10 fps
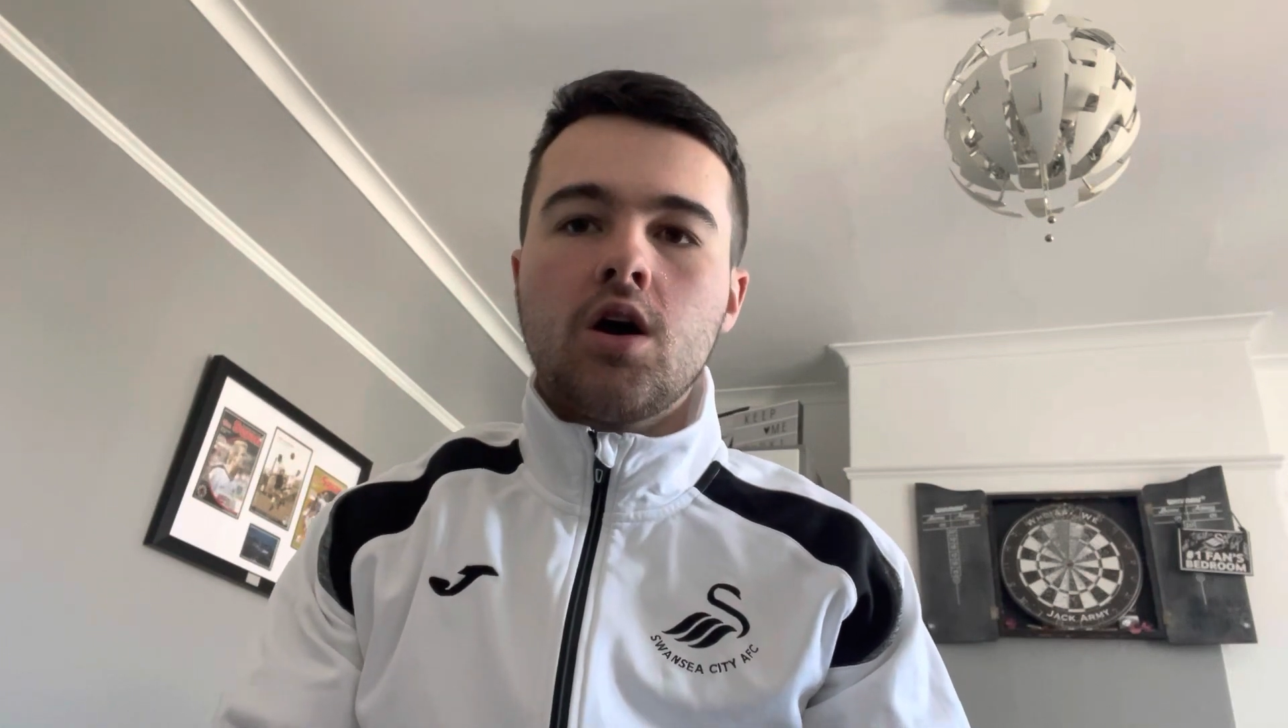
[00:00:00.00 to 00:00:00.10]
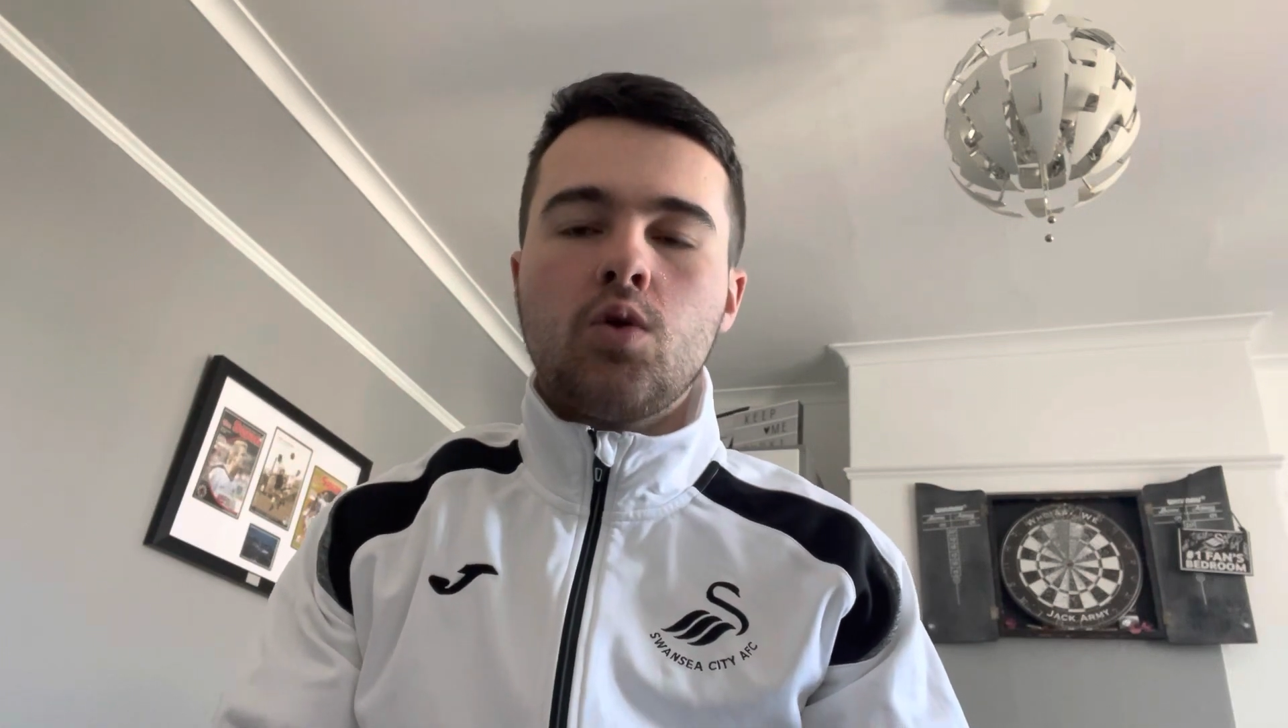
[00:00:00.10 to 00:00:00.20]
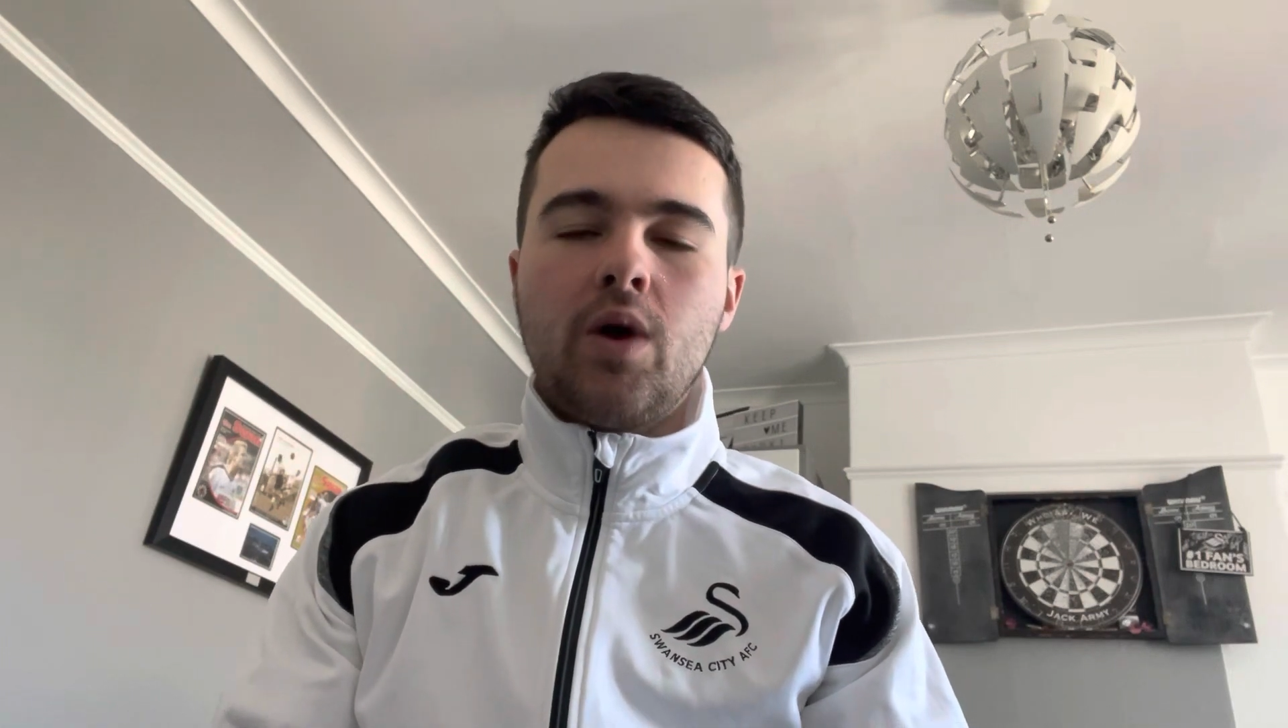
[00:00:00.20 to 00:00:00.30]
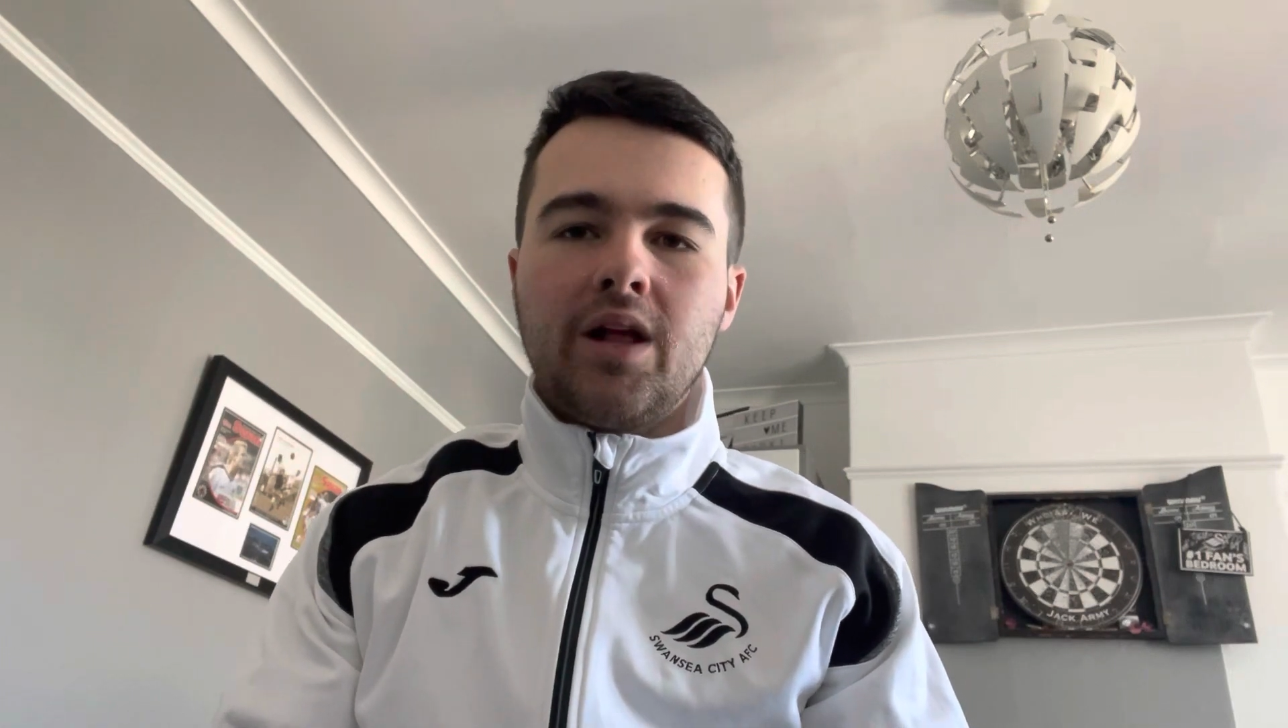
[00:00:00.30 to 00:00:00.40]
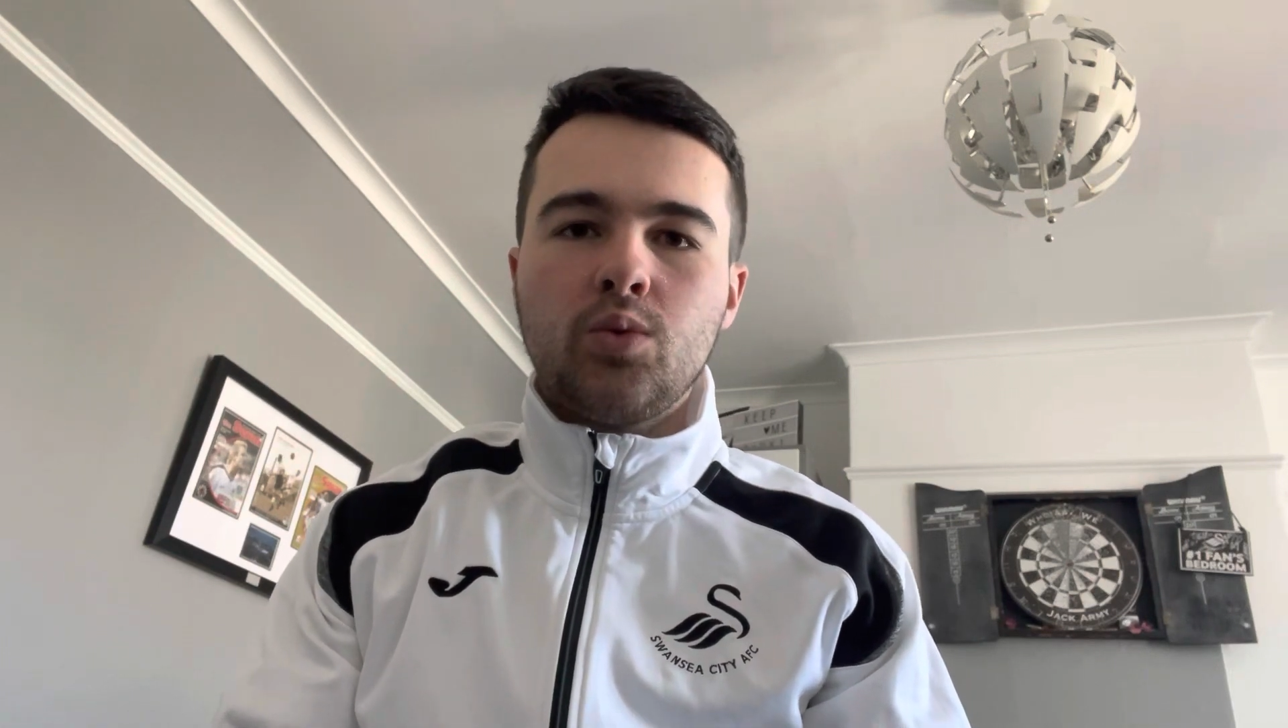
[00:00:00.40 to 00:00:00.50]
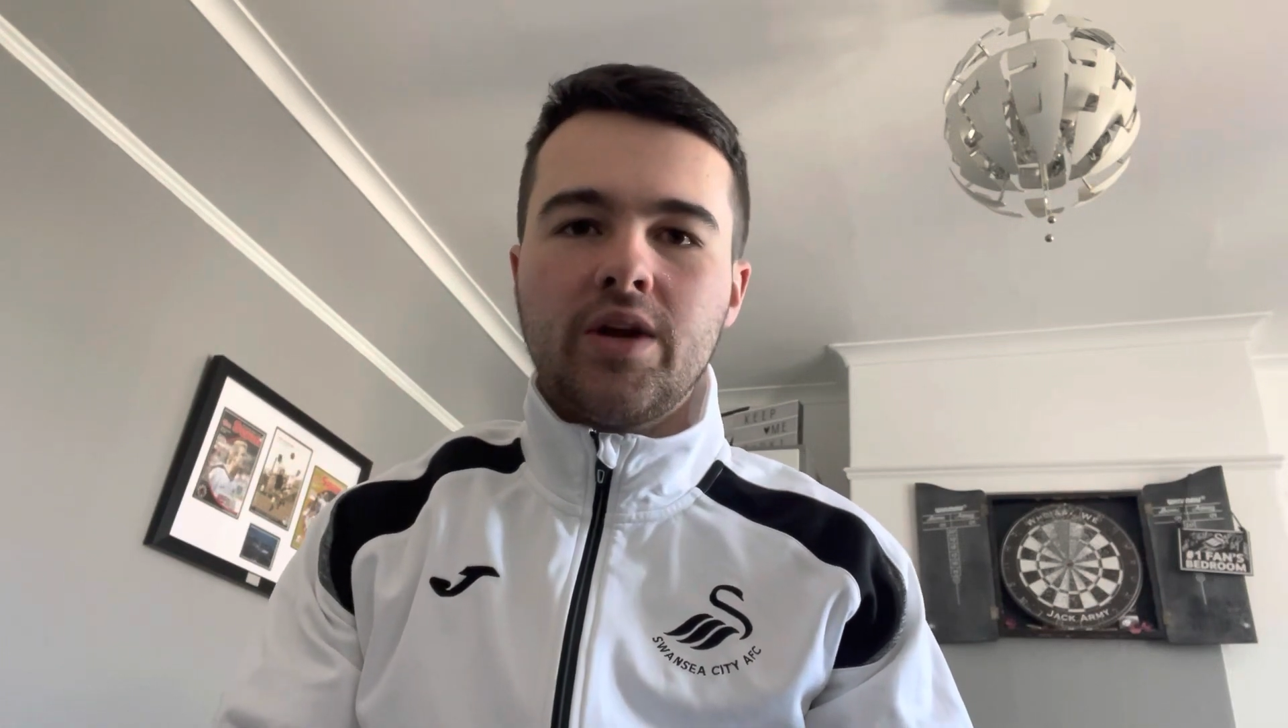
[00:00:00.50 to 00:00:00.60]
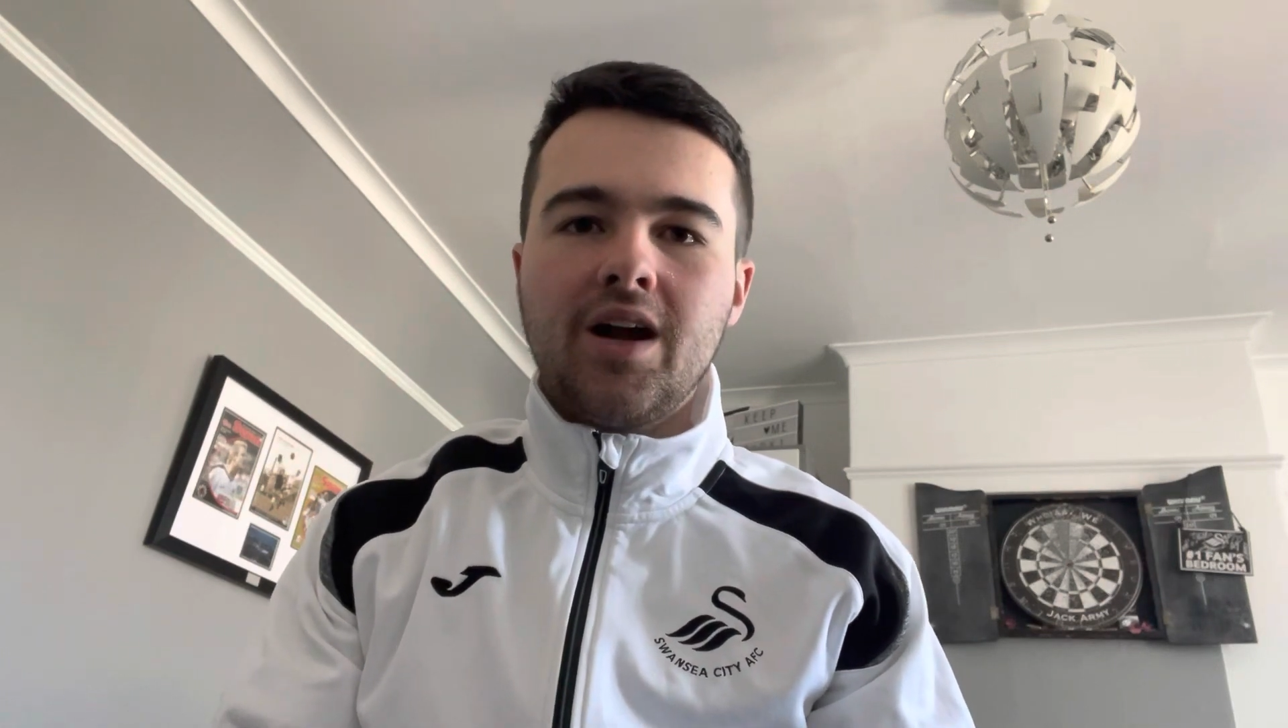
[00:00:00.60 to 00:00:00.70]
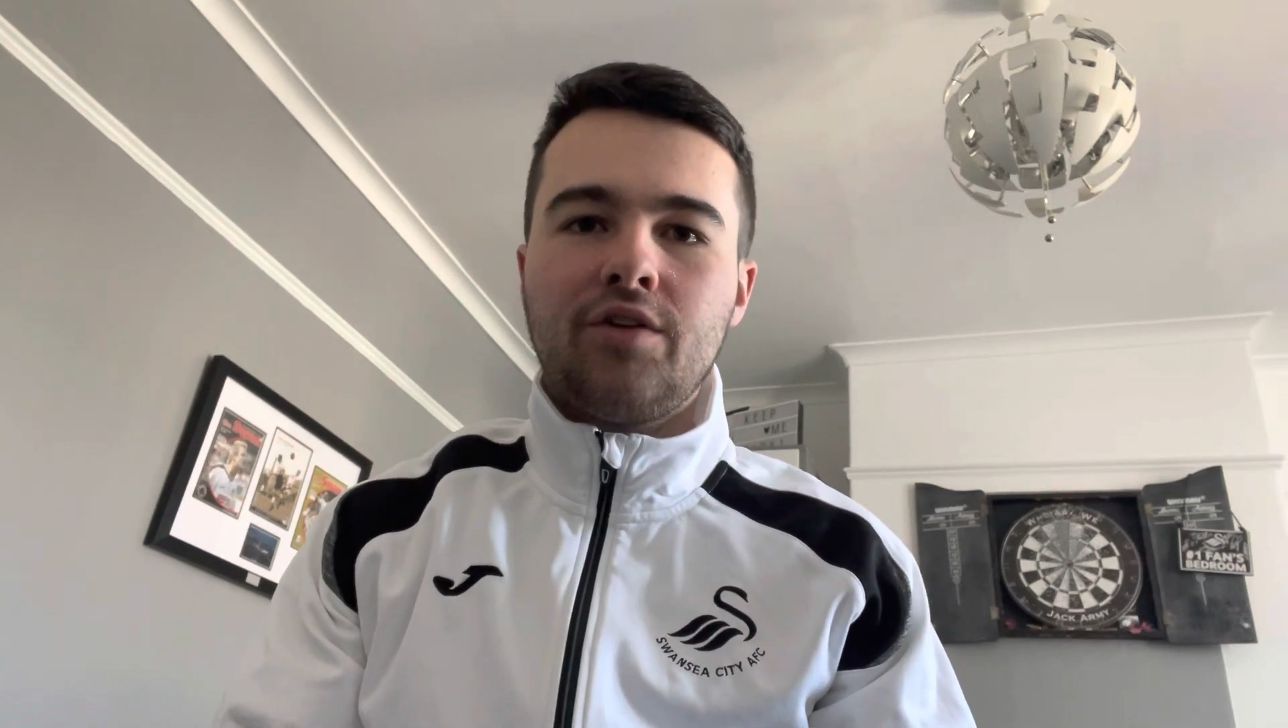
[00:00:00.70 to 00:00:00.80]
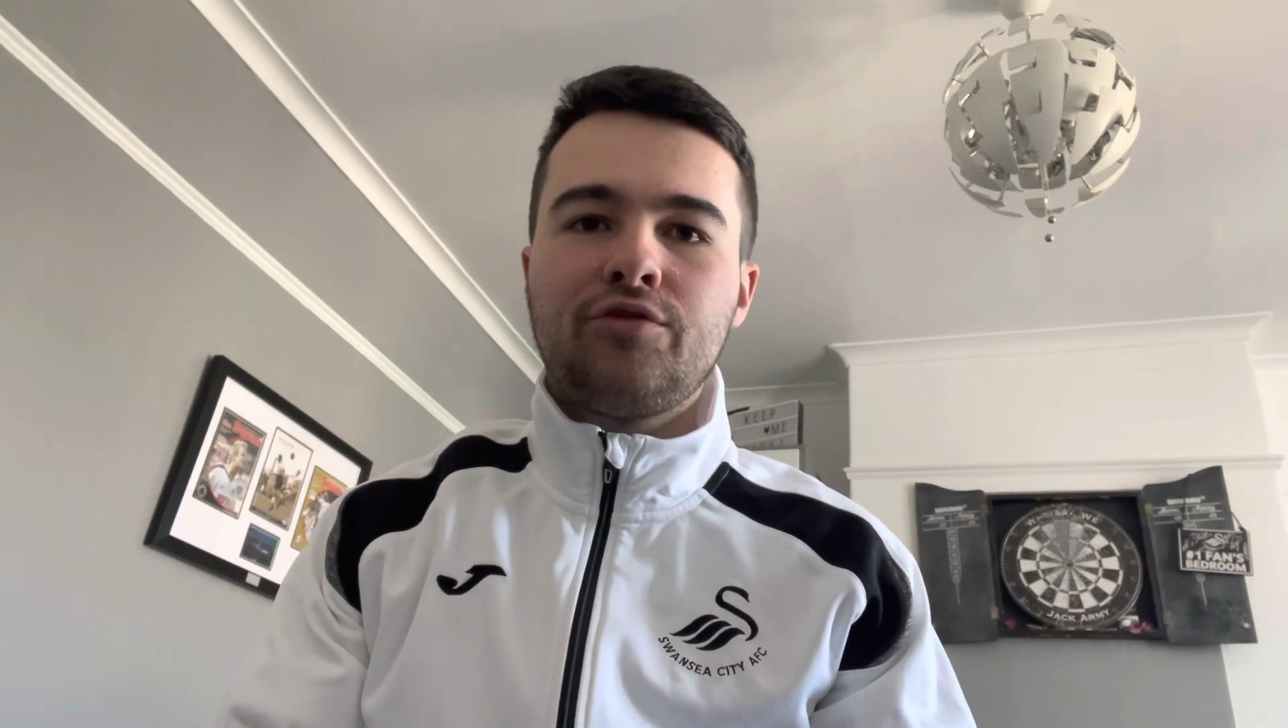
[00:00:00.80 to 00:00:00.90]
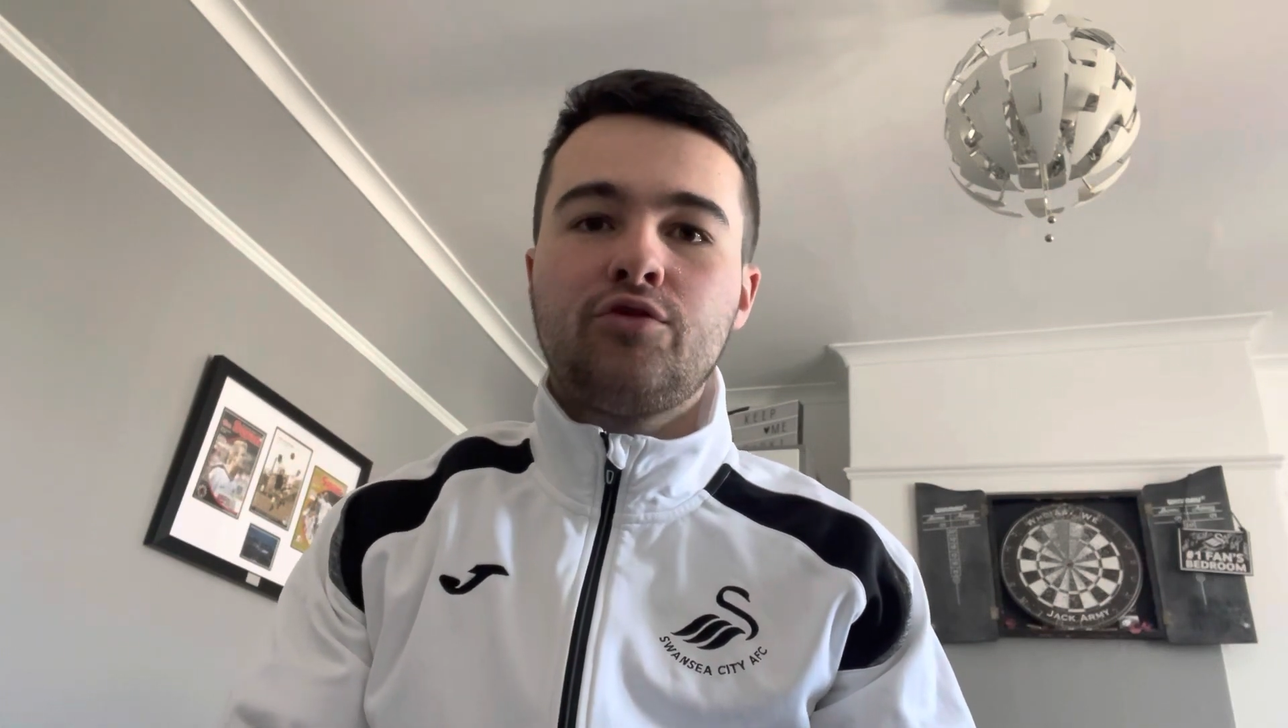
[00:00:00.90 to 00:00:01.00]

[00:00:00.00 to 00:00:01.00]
Well, we are